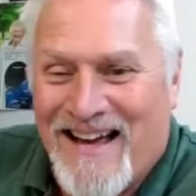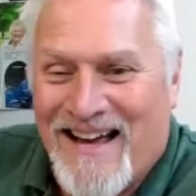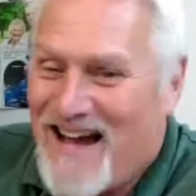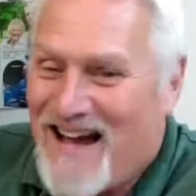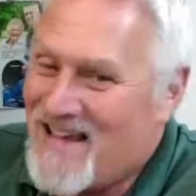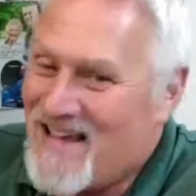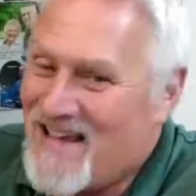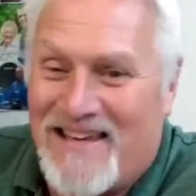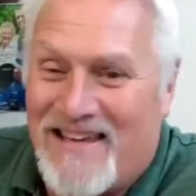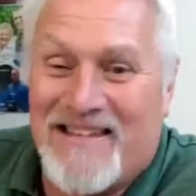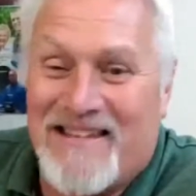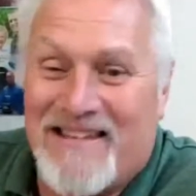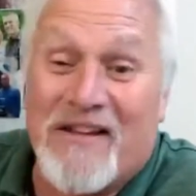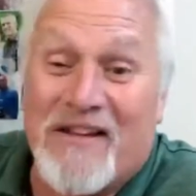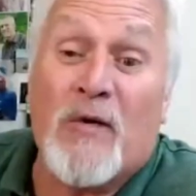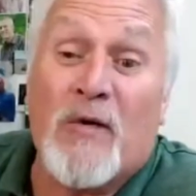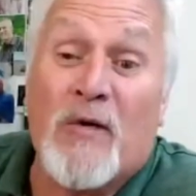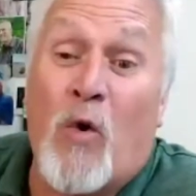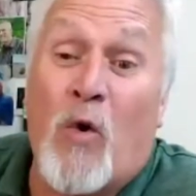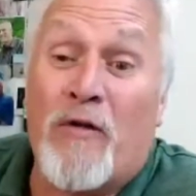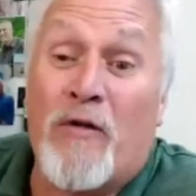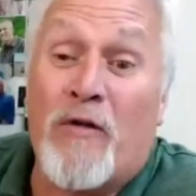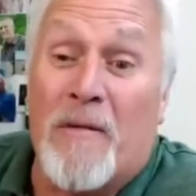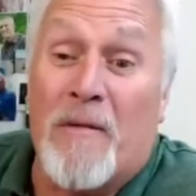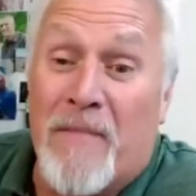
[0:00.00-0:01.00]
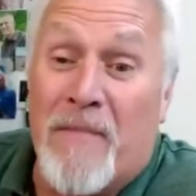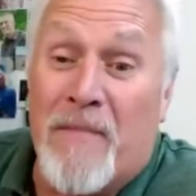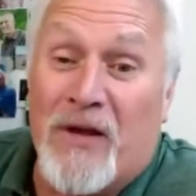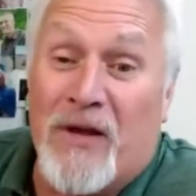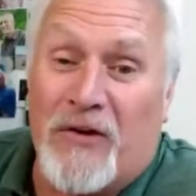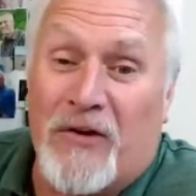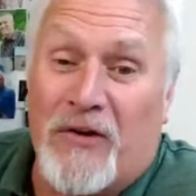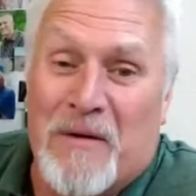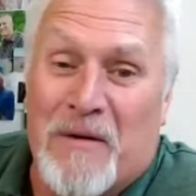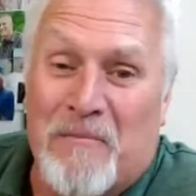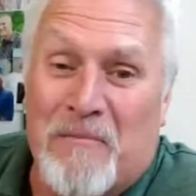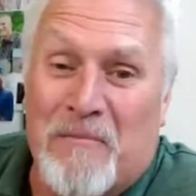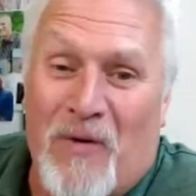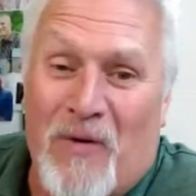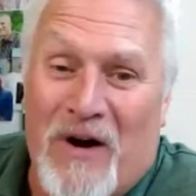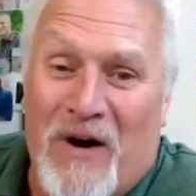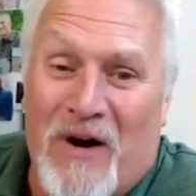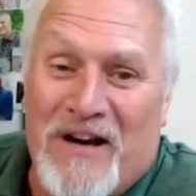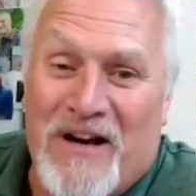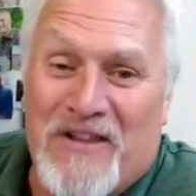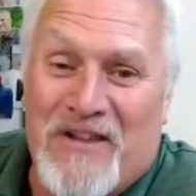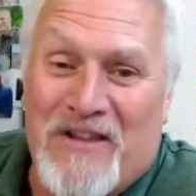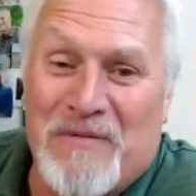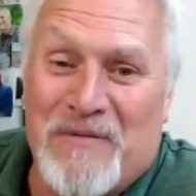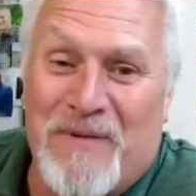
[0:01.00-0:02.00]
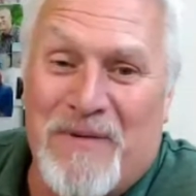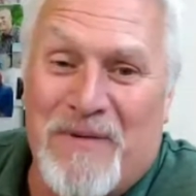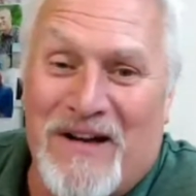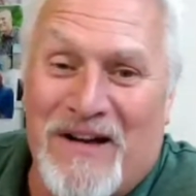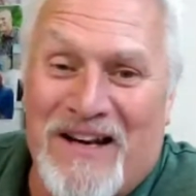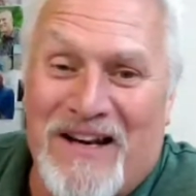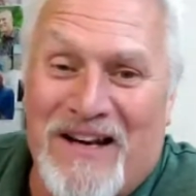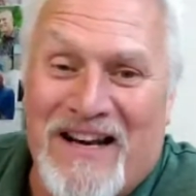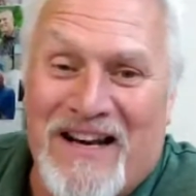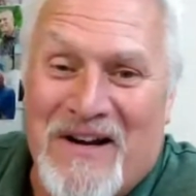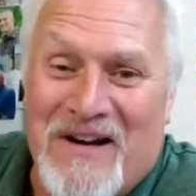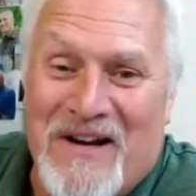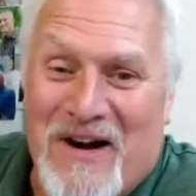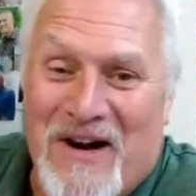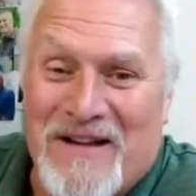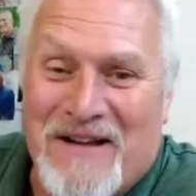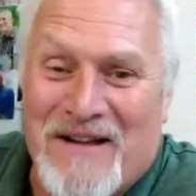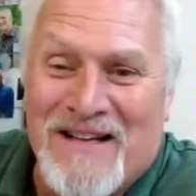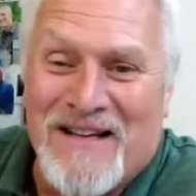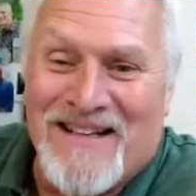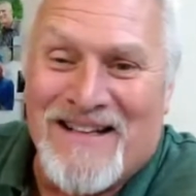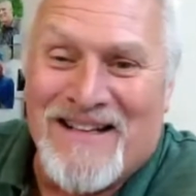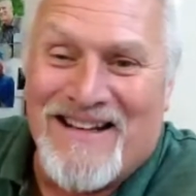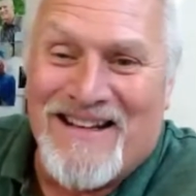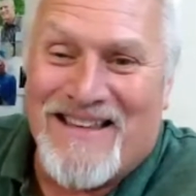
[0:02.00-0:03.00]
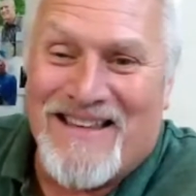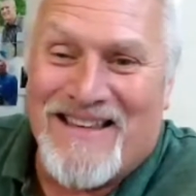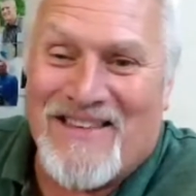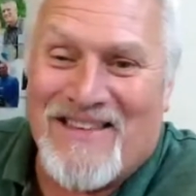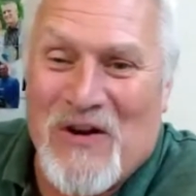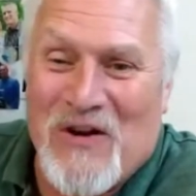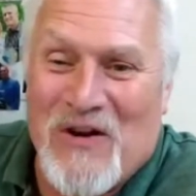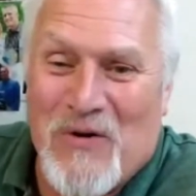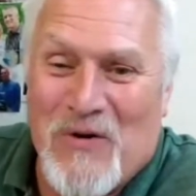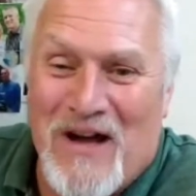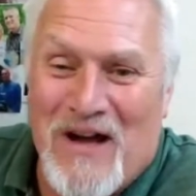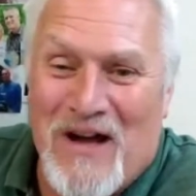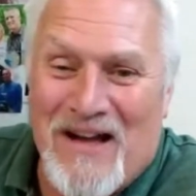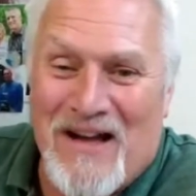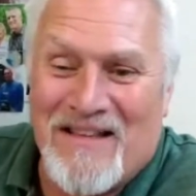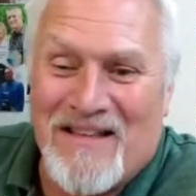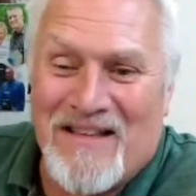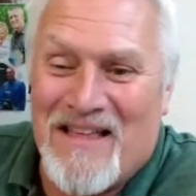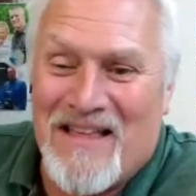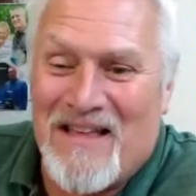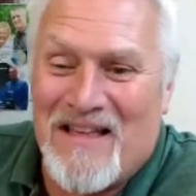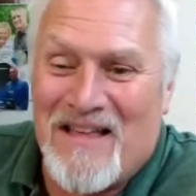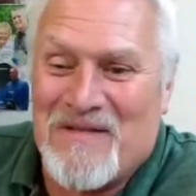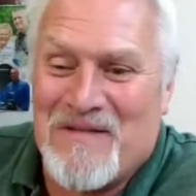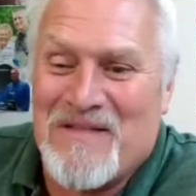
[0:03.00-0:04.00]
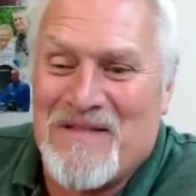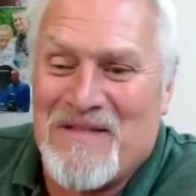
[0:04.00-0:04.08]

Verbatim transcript: i think it's worth a million points but anyway so uh, uh,